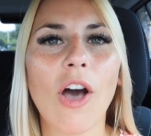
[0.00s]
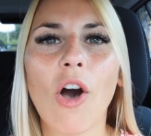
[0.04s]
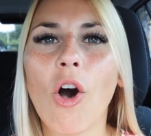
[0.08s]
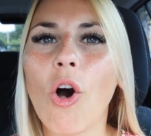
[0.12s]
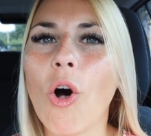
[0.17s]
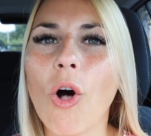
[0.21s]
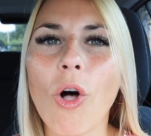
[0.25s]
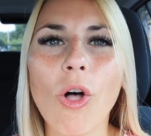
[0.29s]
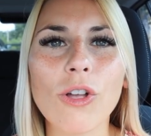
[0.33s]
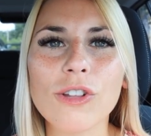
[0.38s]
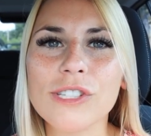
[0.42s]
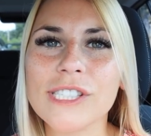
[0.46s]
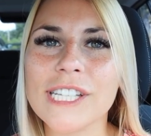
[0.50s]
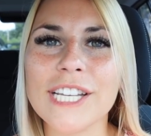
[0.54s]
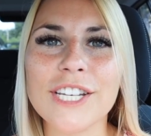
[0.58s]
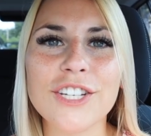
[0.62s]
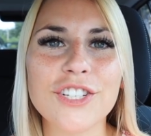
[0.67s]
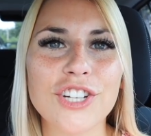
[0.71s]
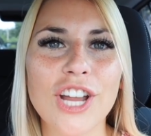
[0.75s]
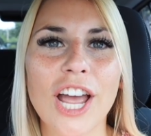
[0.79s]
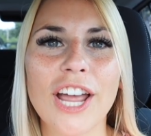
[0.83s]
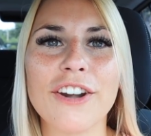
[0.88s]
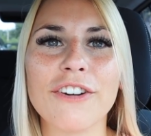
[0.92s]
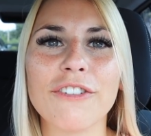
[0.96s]
hauls
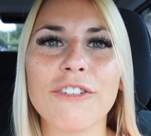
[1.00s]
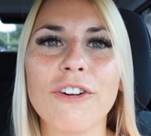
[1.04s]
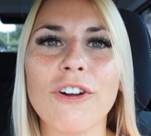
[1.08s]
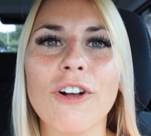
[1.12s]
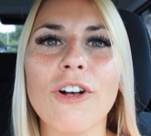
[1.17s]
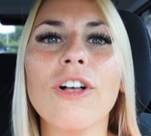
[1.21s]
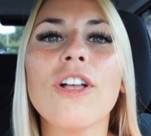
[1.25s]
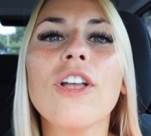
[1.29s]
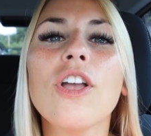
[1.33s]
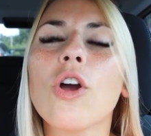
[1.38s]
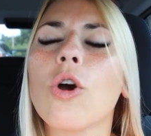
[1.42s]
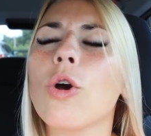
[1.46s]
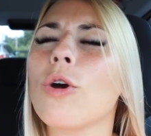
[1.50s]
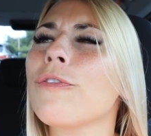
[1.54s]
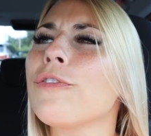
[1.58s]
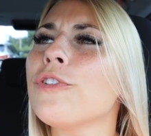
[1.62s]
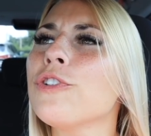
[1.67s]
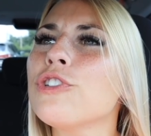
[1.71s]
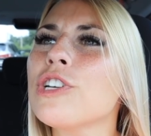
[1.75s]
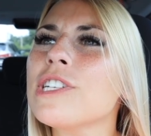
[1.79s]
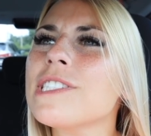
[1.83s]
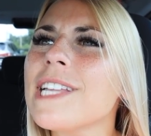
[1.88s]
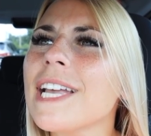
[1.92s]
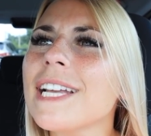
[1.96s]
in general, or if
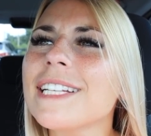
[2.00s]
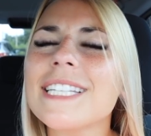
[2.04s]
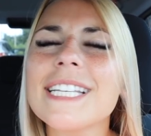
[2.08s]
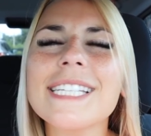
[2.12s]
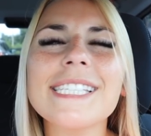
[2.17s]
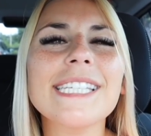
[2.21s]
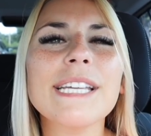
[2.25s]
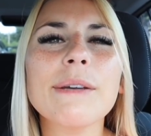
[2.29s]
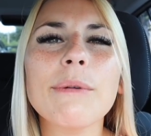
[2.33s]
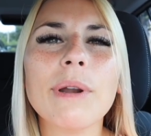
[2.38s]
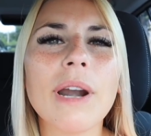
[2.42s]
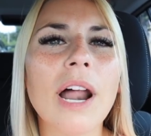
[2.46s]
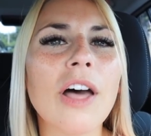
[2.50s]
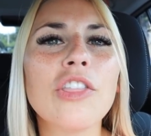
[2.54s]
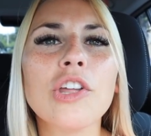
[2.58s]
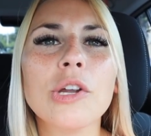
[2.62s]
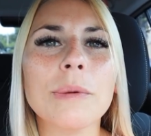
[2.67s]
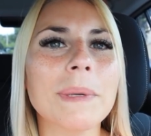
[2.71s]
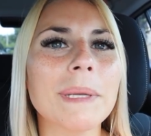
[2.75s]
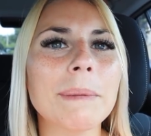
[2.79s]
you just like to see what other